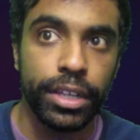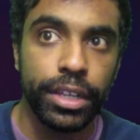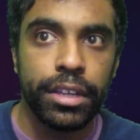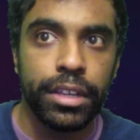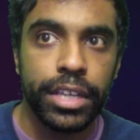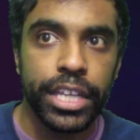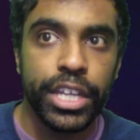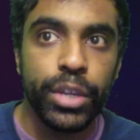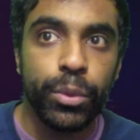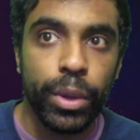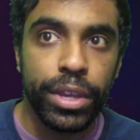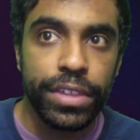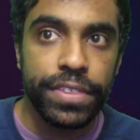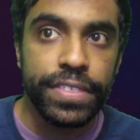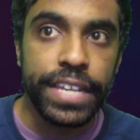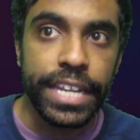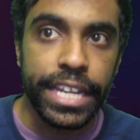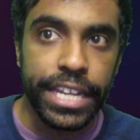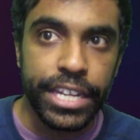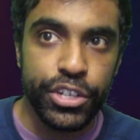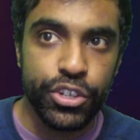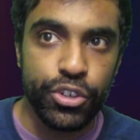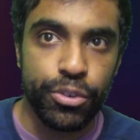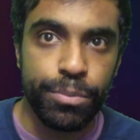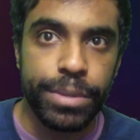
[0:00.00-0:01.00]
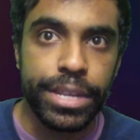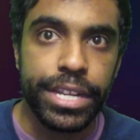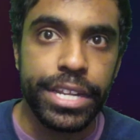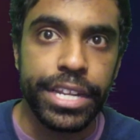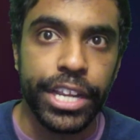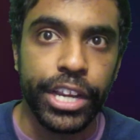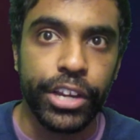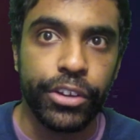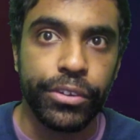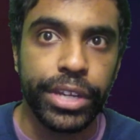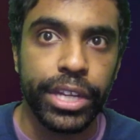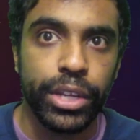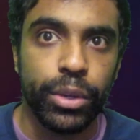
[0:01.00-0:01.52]
He was the
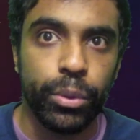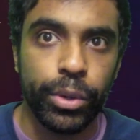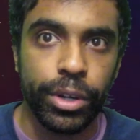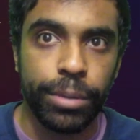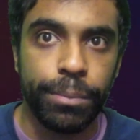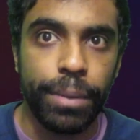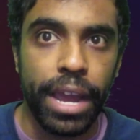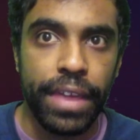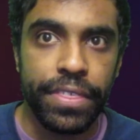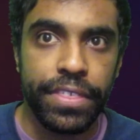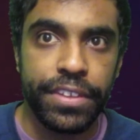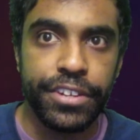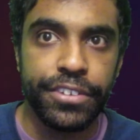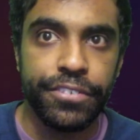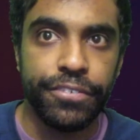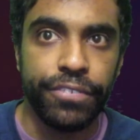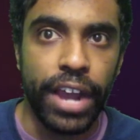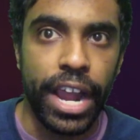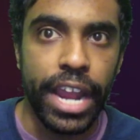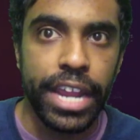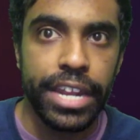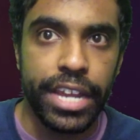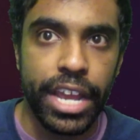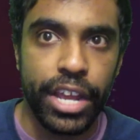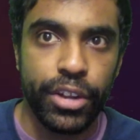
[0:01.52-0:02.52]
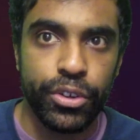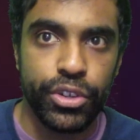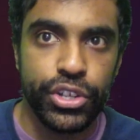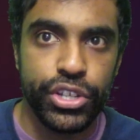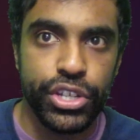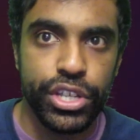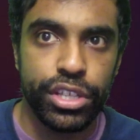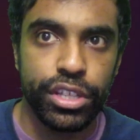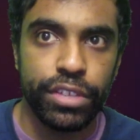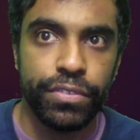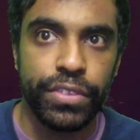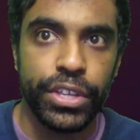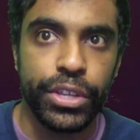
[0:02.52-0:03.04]
intermediary, whereby the divine energies
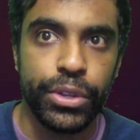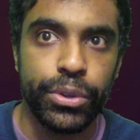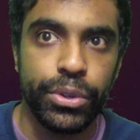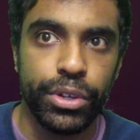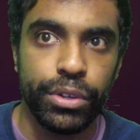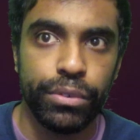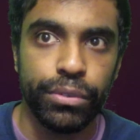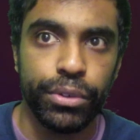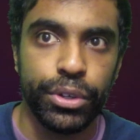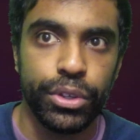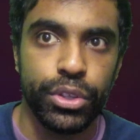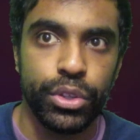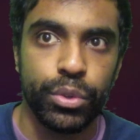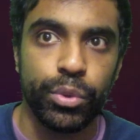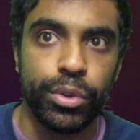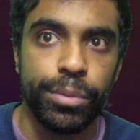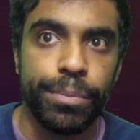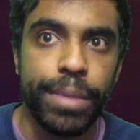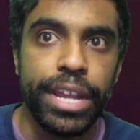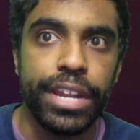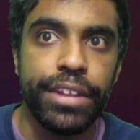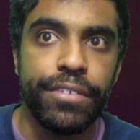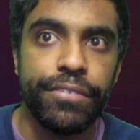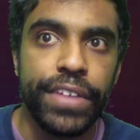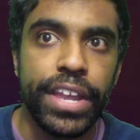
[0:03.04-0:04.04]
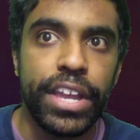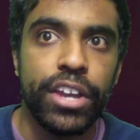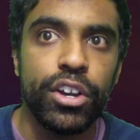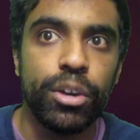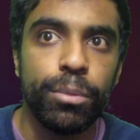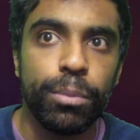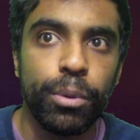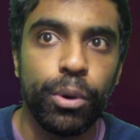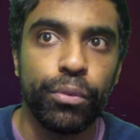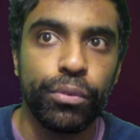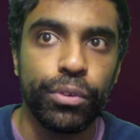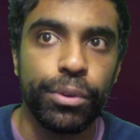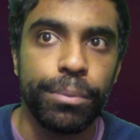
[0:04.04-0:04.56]
of the universe were made
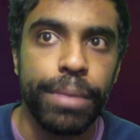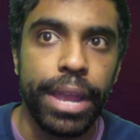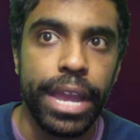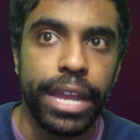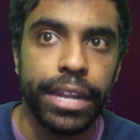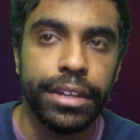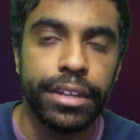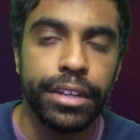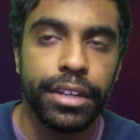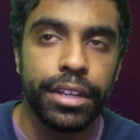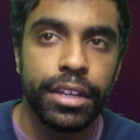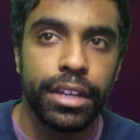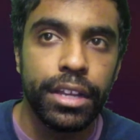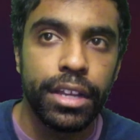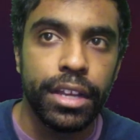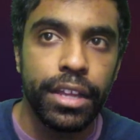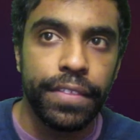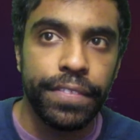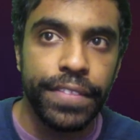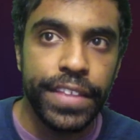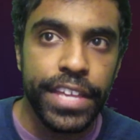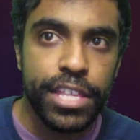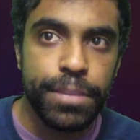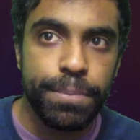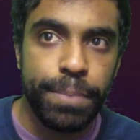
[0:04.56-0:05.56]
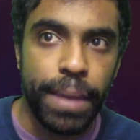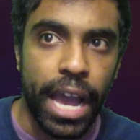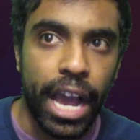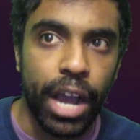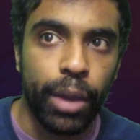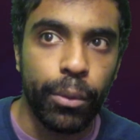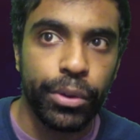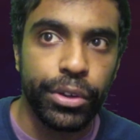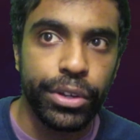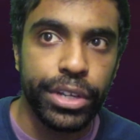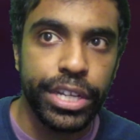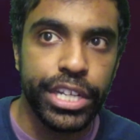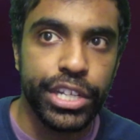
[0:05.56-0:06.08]
available for men. This
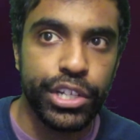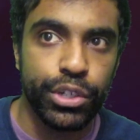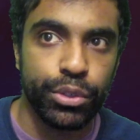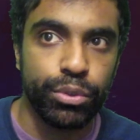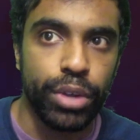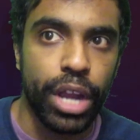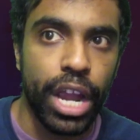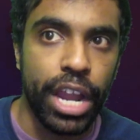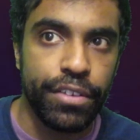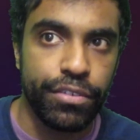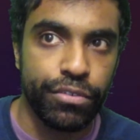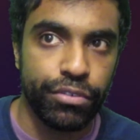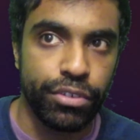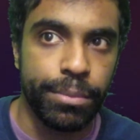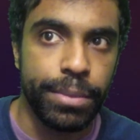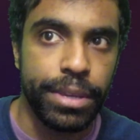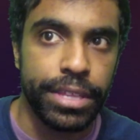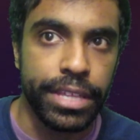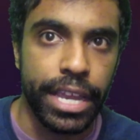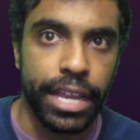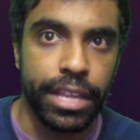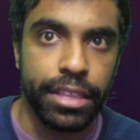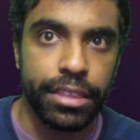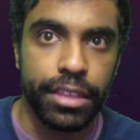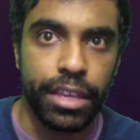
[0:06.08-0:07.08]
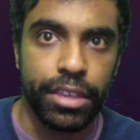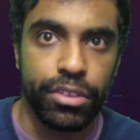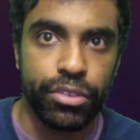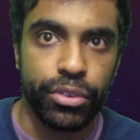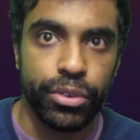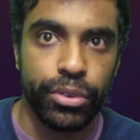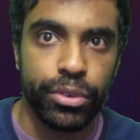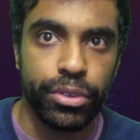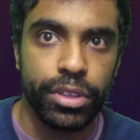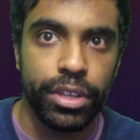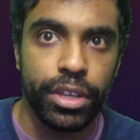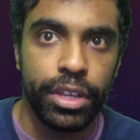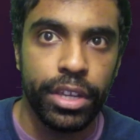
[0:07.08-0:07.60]
power he derived from his
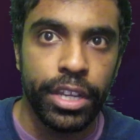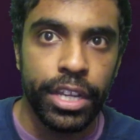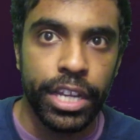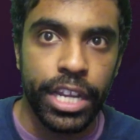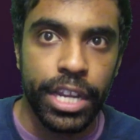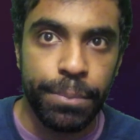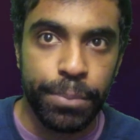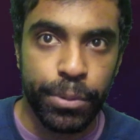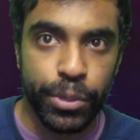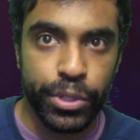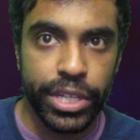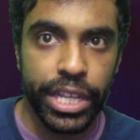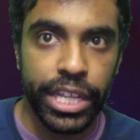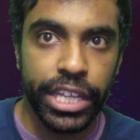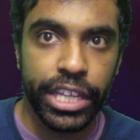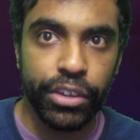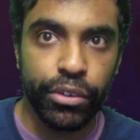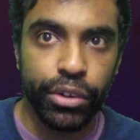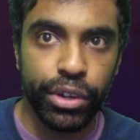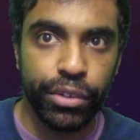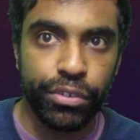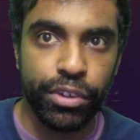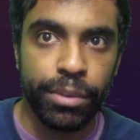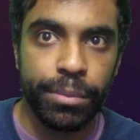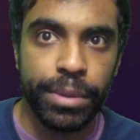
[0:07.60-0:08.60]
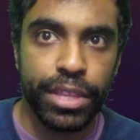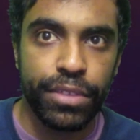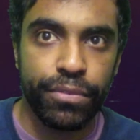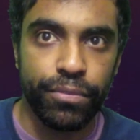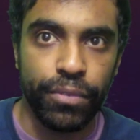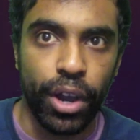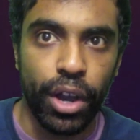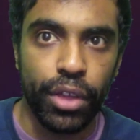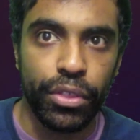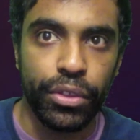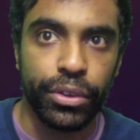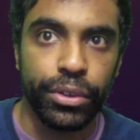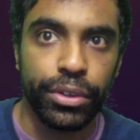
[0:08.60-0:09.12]
ancestors, in particular from his
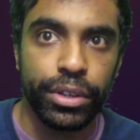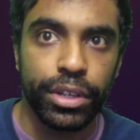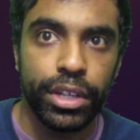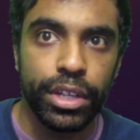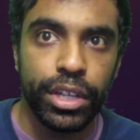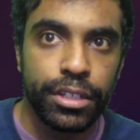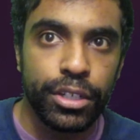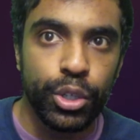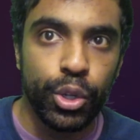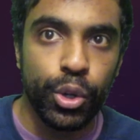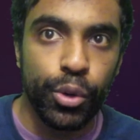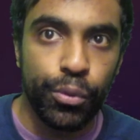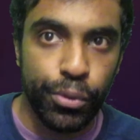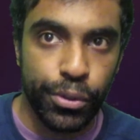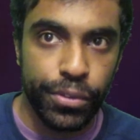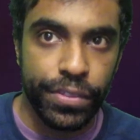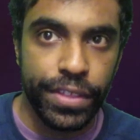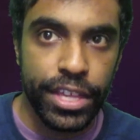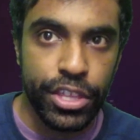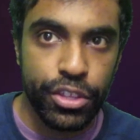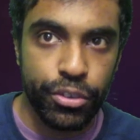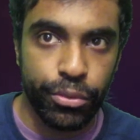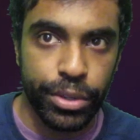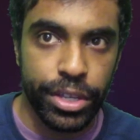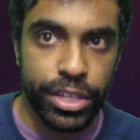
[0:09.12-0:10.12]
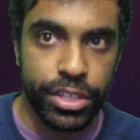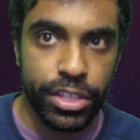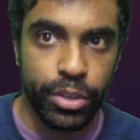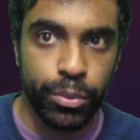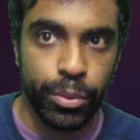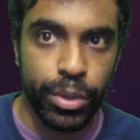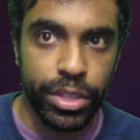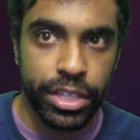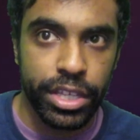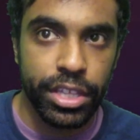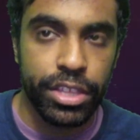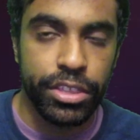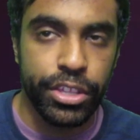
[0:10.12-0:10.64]
father, who for this reason was
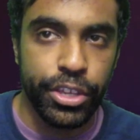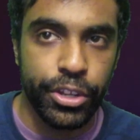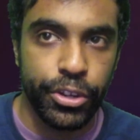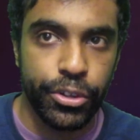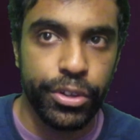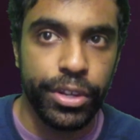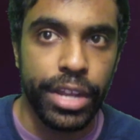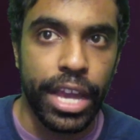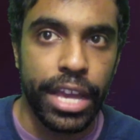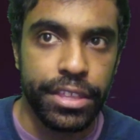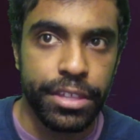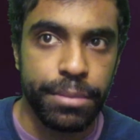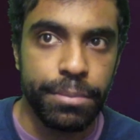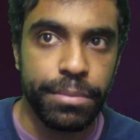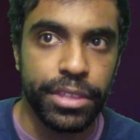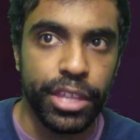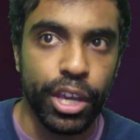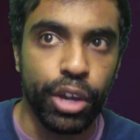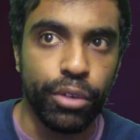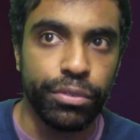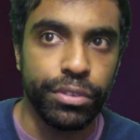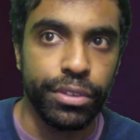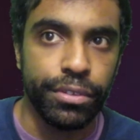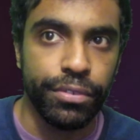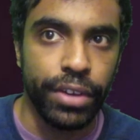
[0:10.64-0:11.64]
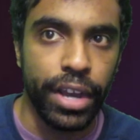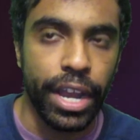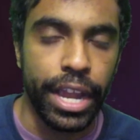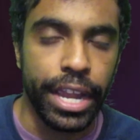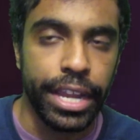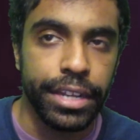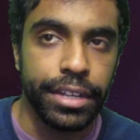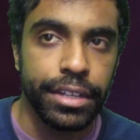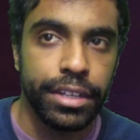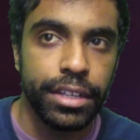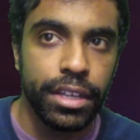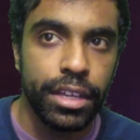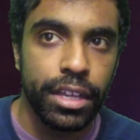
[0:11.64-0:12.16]
considered as himself divine.
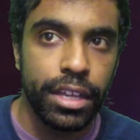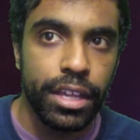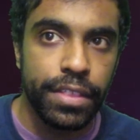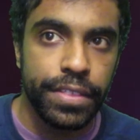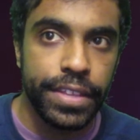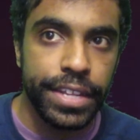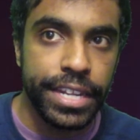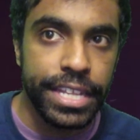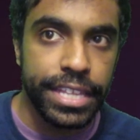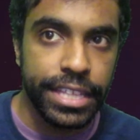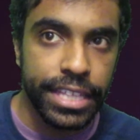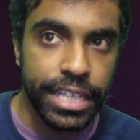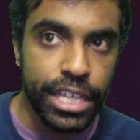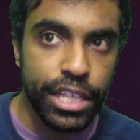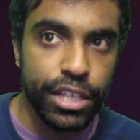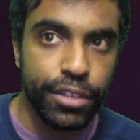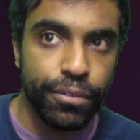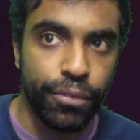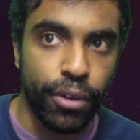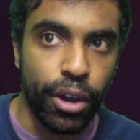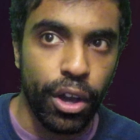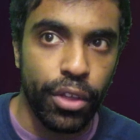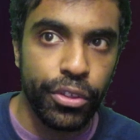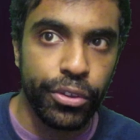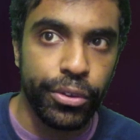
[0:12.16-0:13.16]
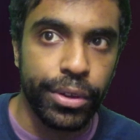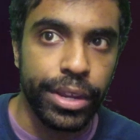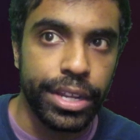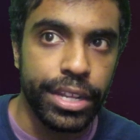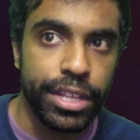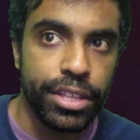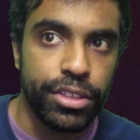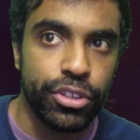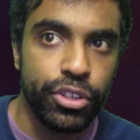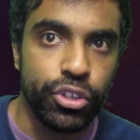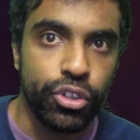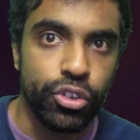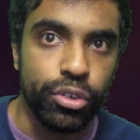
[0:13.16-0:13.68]
The deceased father in his
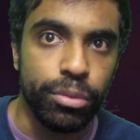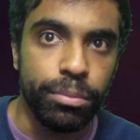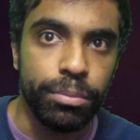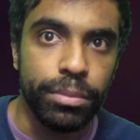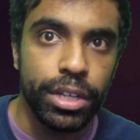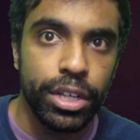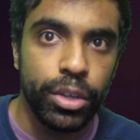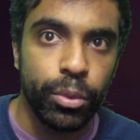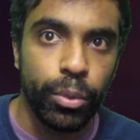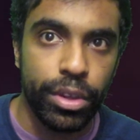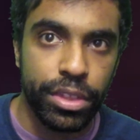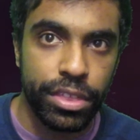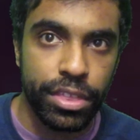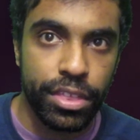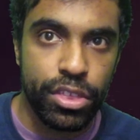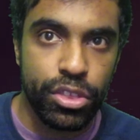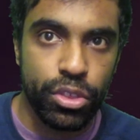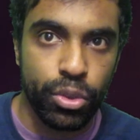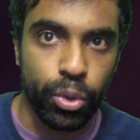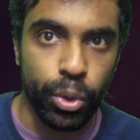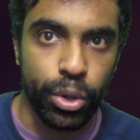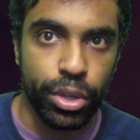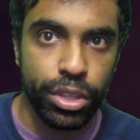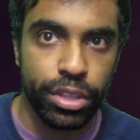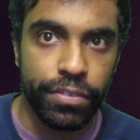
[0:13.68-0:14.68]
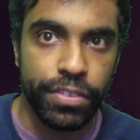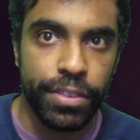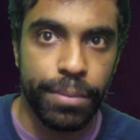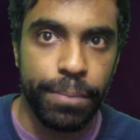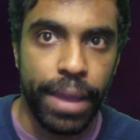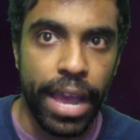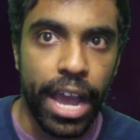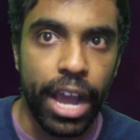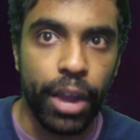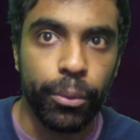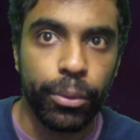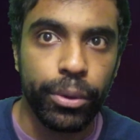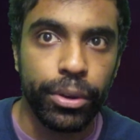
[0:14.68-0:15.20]
tomb was the source of the
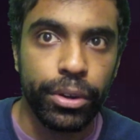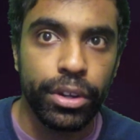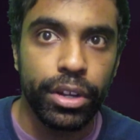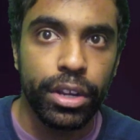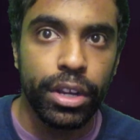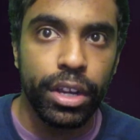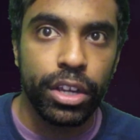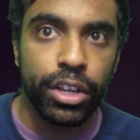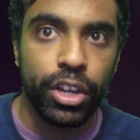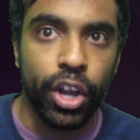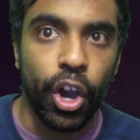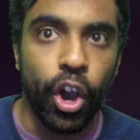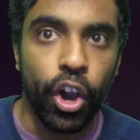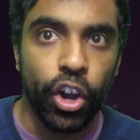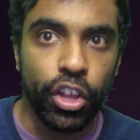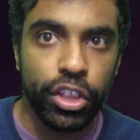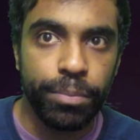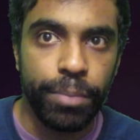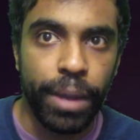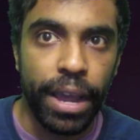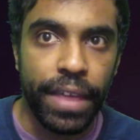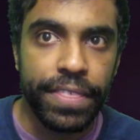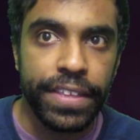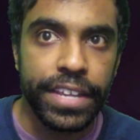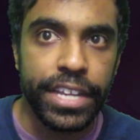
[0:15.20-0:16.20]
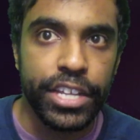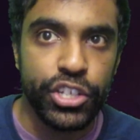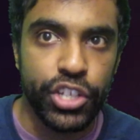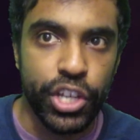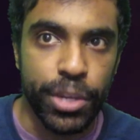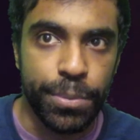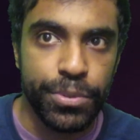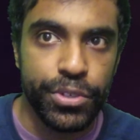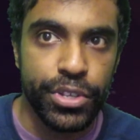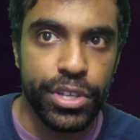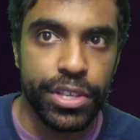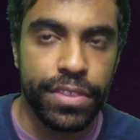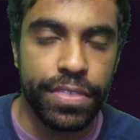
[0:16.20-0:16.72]
power, called by the
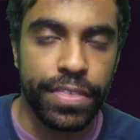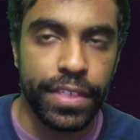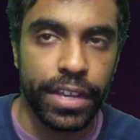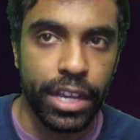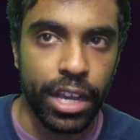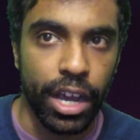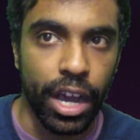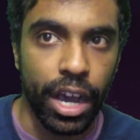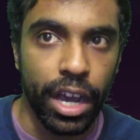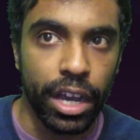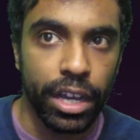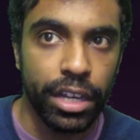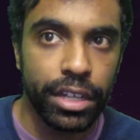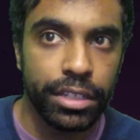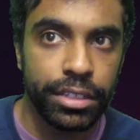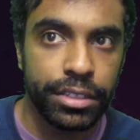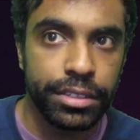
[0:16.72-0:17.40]
Egyptians the Ka."